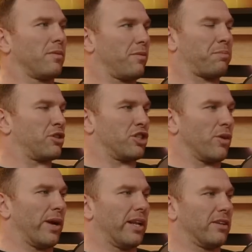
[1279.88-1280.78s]

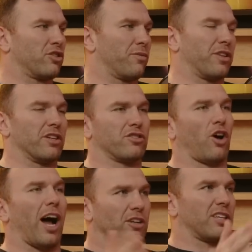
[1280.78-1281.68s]
pursuing something that's
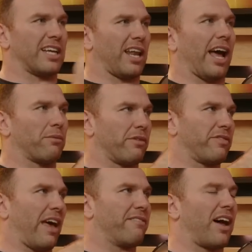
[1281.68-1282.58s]
not actually in line with
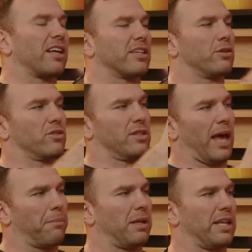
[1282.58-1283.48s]
their values and
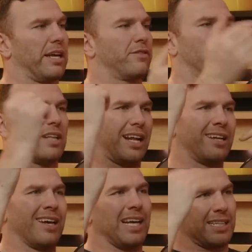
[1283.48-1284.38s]
their yeah. beliefs and then
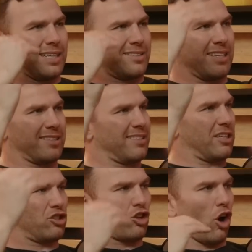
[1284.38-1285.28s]
there's this
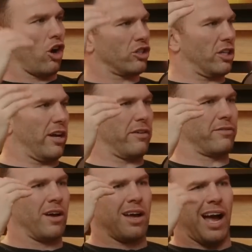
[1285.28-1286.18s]
distortion
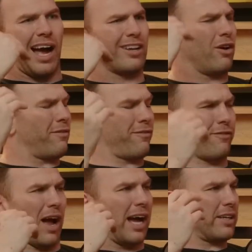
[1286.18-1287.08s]
of mm. i don't
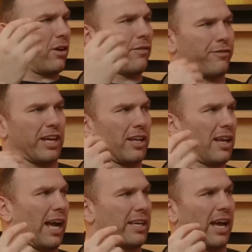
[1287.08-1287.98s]
i don't feel
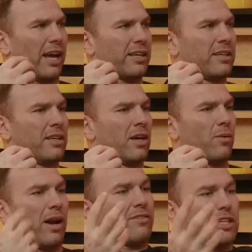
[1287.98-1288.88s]
like i
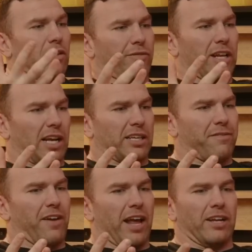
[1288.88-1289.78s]
whenever you don't feel like you
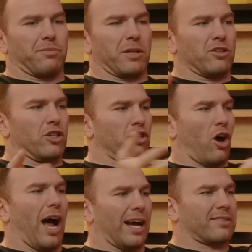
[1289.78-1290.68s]
fit in it's because you're
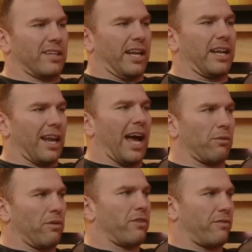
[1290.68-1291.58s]
not acting in line
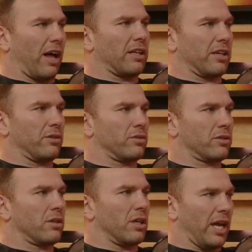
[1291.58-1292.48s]
with you're your values
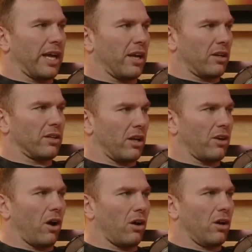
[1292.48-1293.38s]
yeah you're, you're
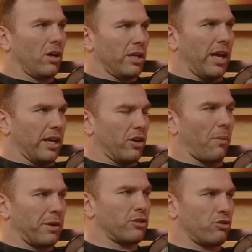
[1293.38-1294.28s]
not yeah you're
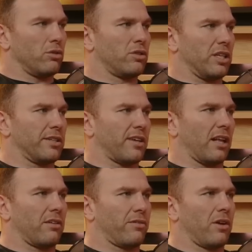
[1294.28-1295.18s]
not being true to
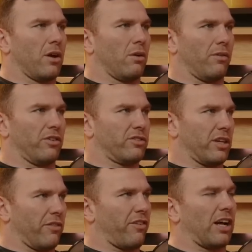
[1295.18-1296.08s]
yourself mm-hmm. whether it's to
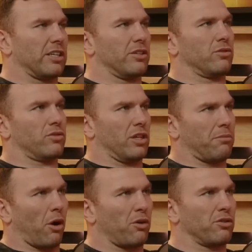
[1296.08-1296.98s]
your values to your
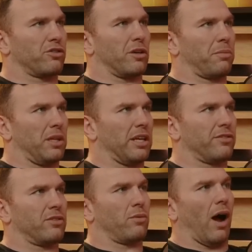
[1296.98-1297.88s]
morals to your
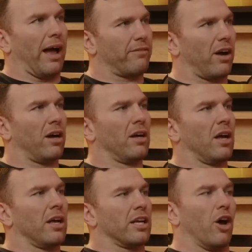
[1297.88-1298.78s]
beliefs to whatever
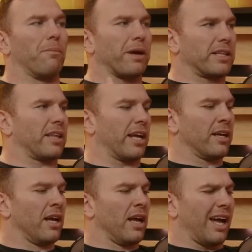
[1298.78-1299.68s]
yeah. you know a big
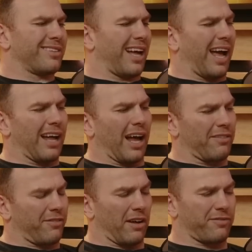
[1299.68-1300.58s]
thing I, I,
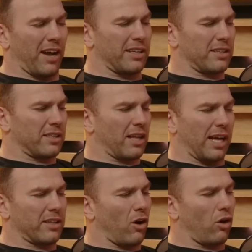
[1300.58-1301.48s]
I find
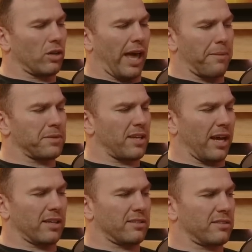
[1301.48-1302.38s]
like the whole
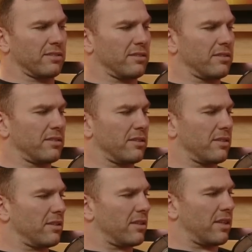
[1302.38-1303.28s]
chemsex
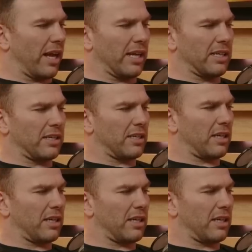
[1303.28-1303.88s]
thing